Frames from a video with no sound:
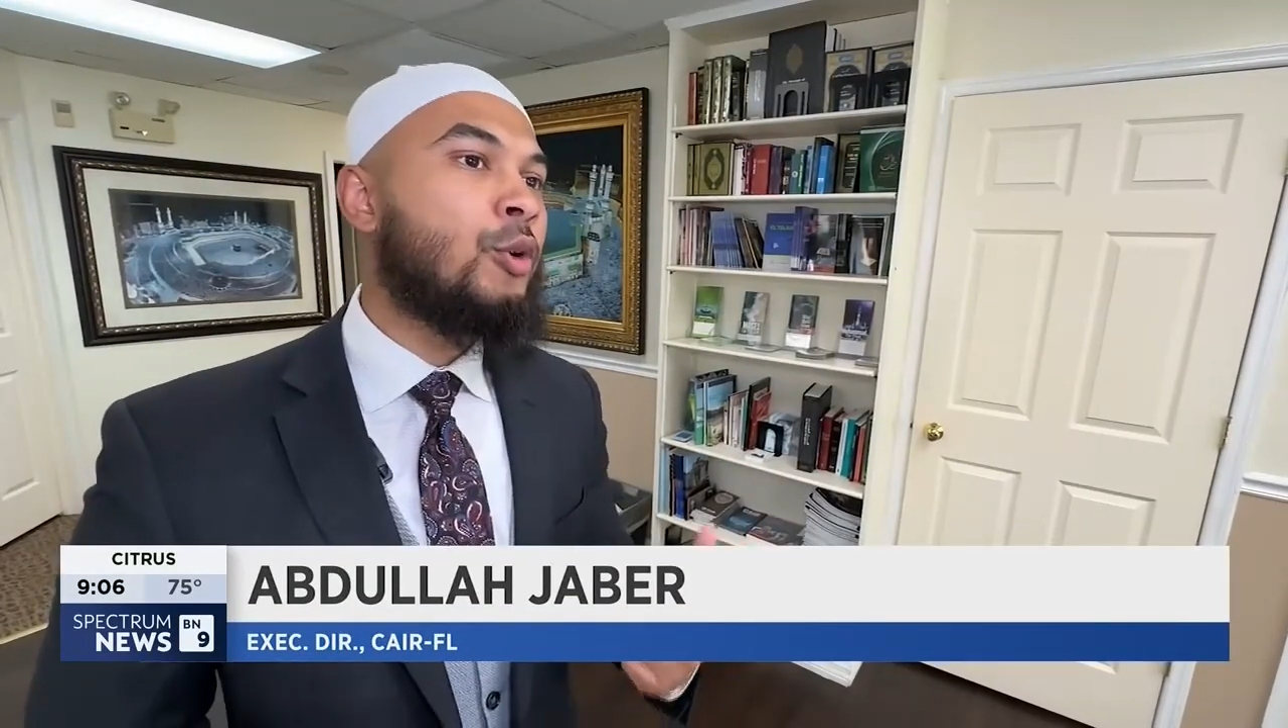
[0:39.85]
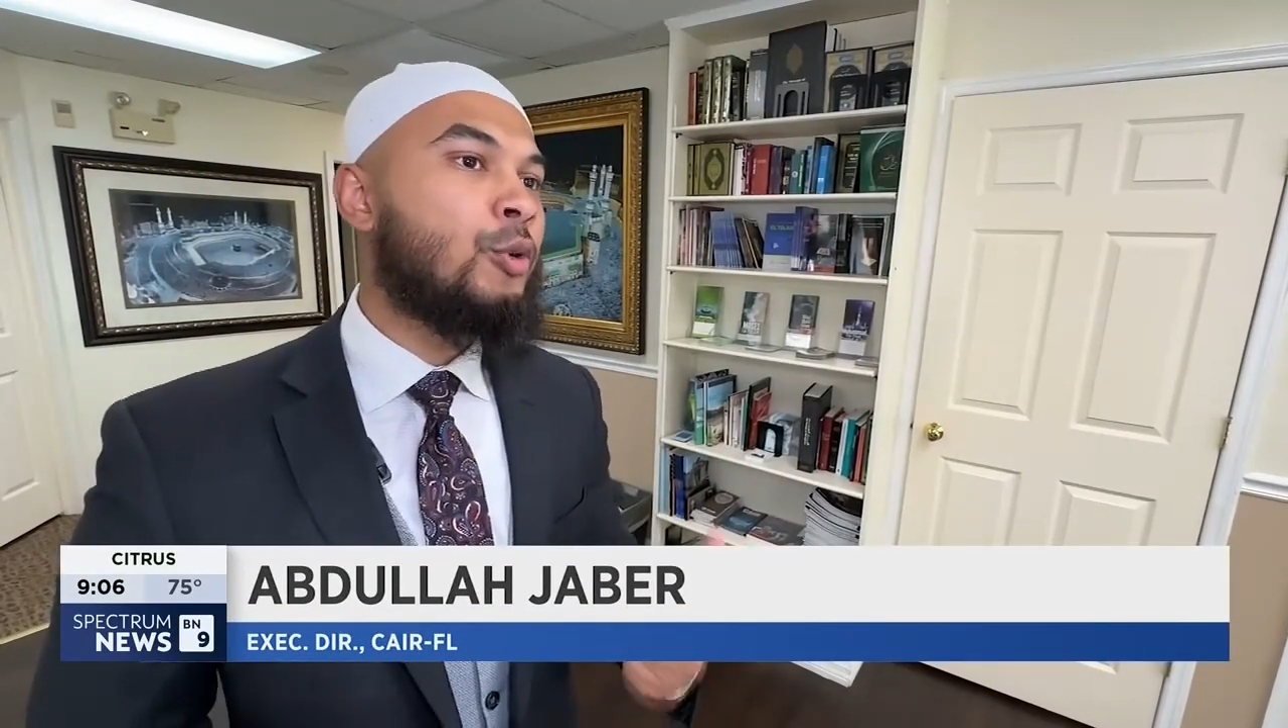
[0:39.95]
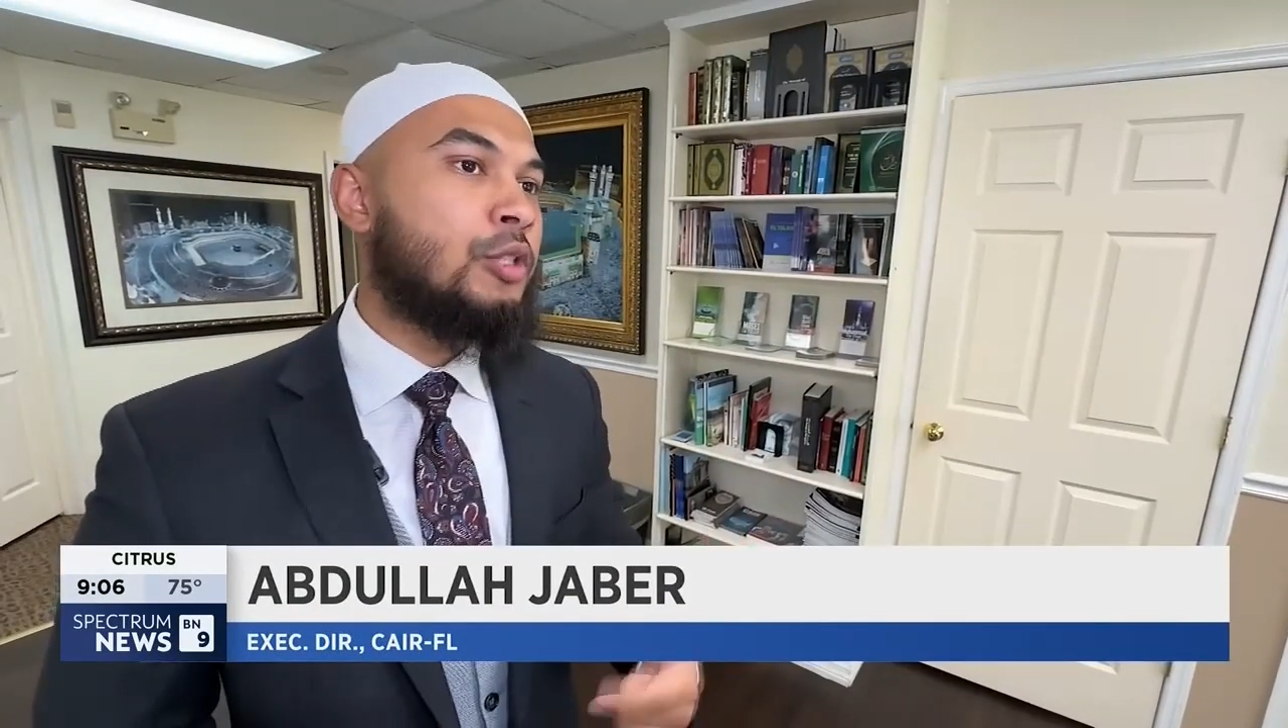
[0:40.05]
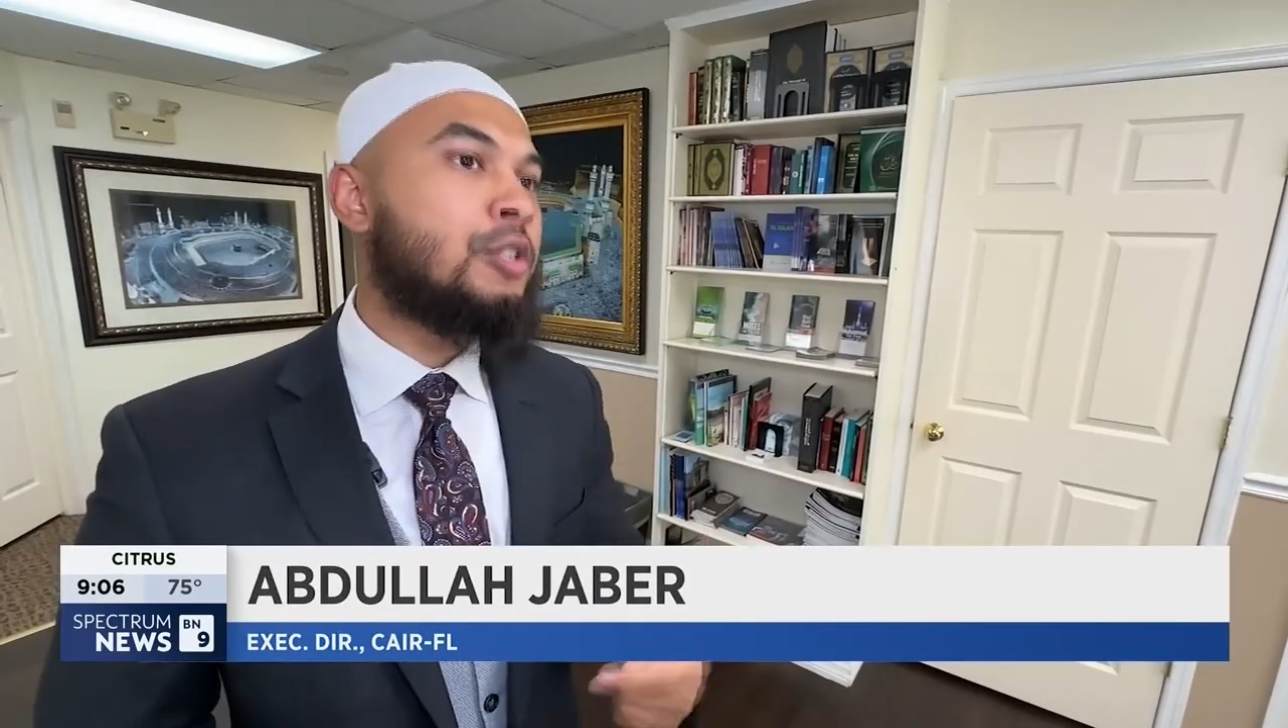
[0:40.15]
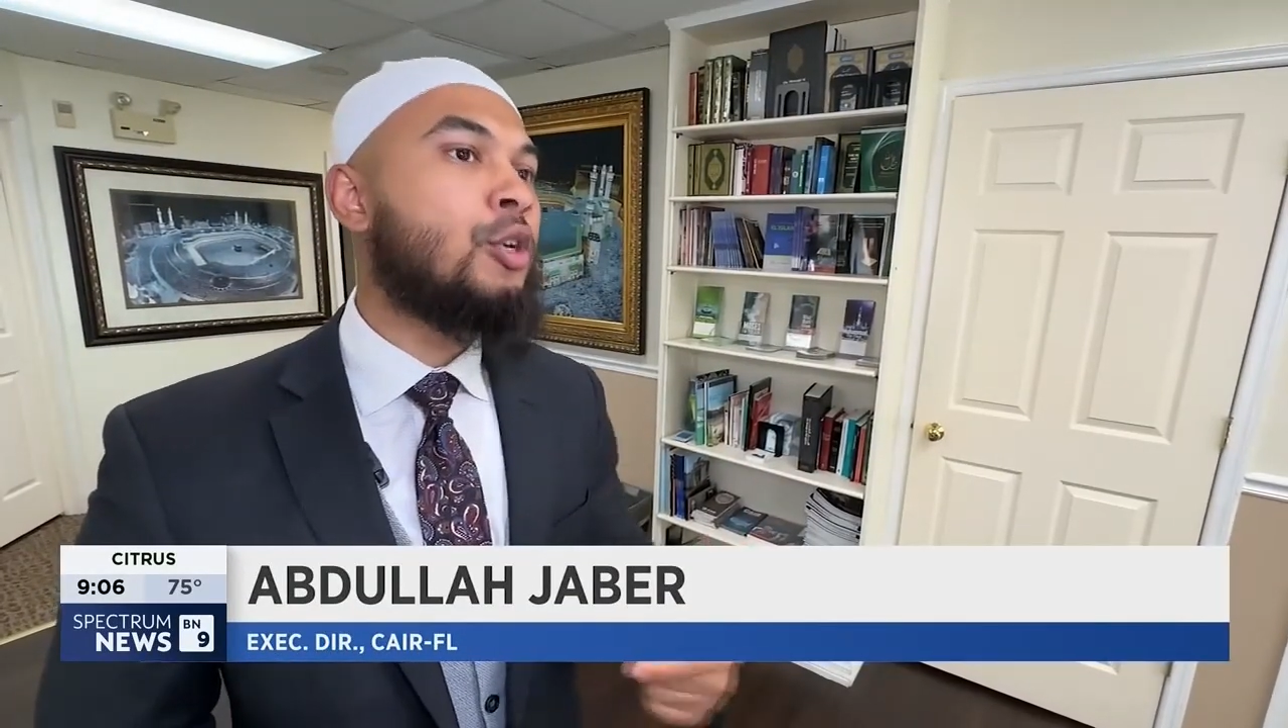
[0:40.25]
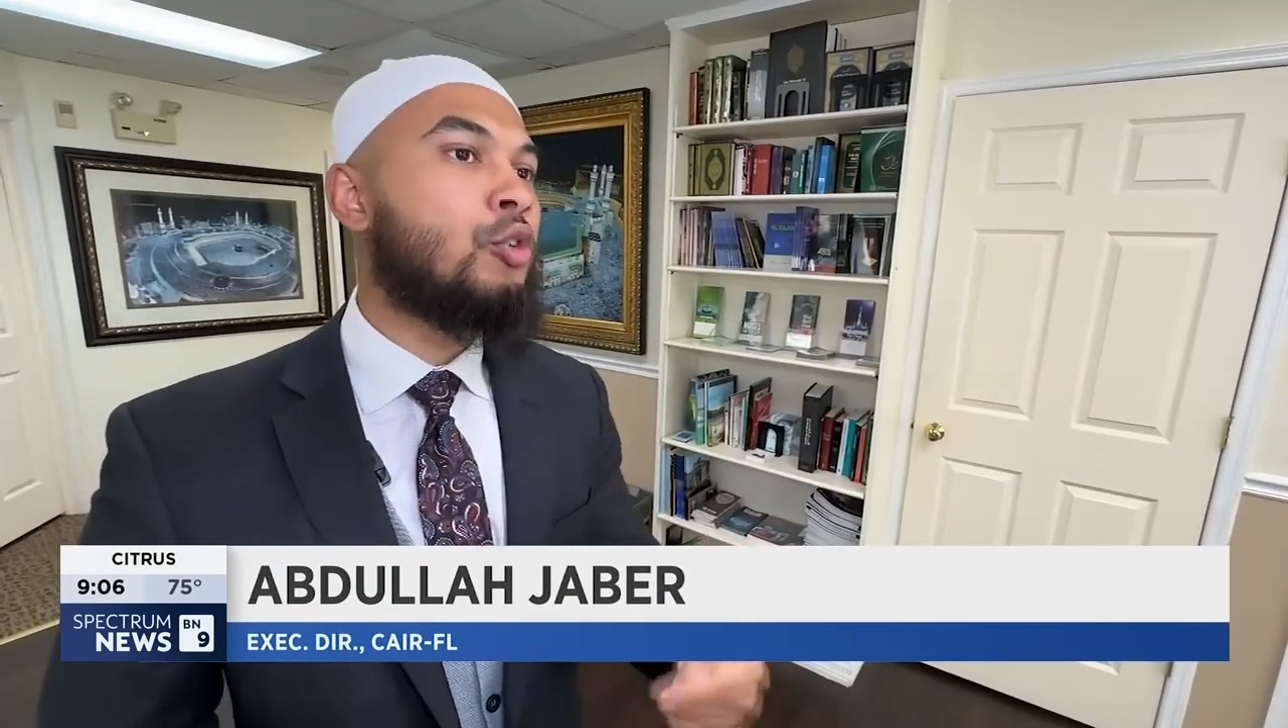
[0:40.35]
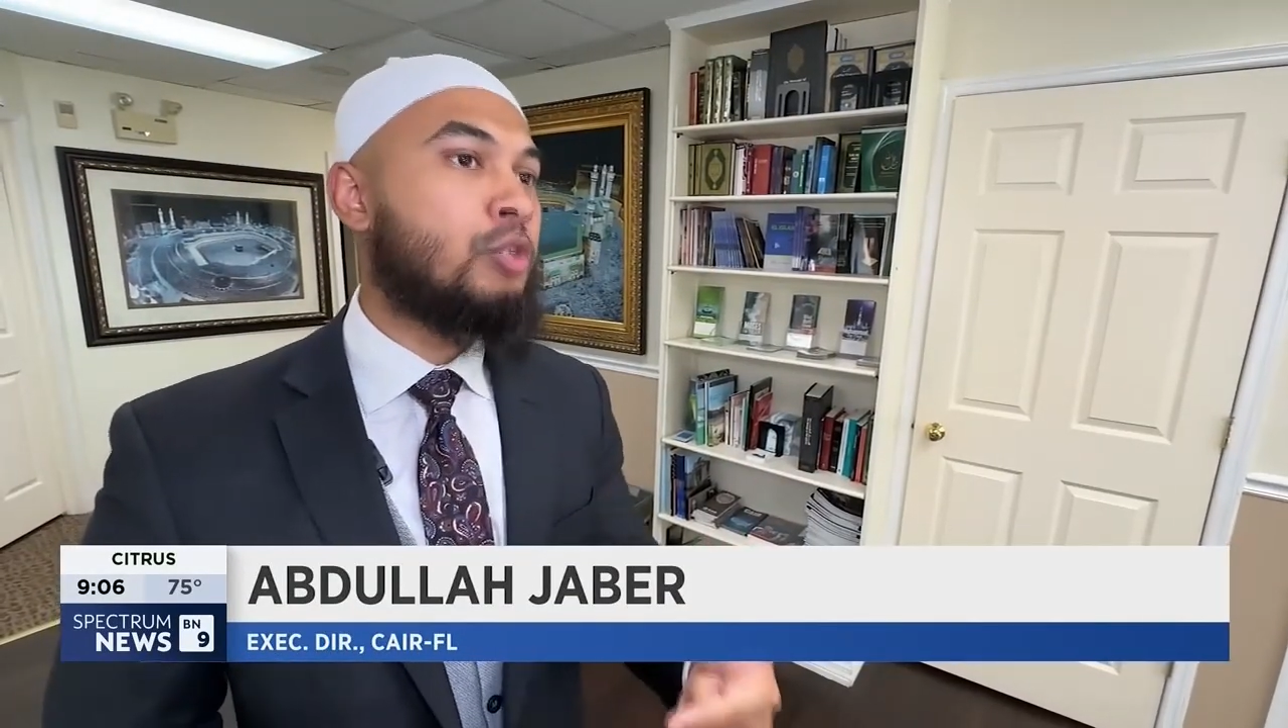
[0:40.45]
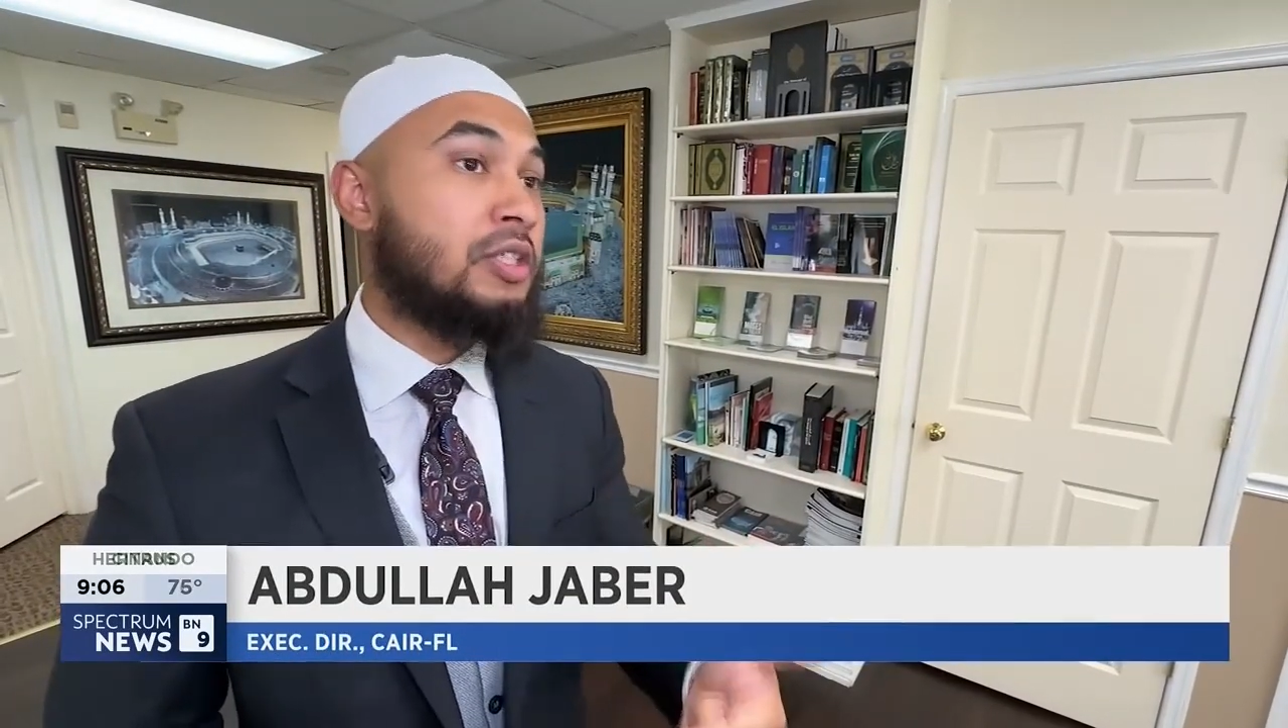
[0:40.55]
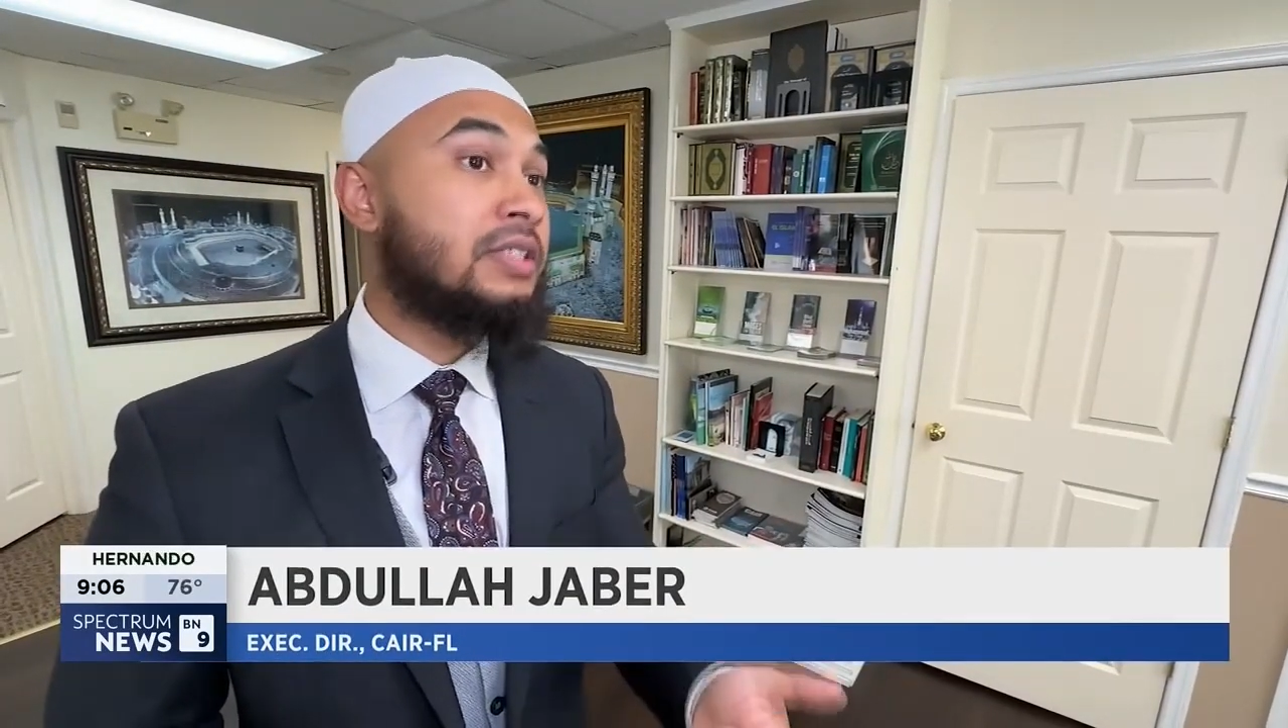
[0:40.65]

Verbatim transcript: whose children are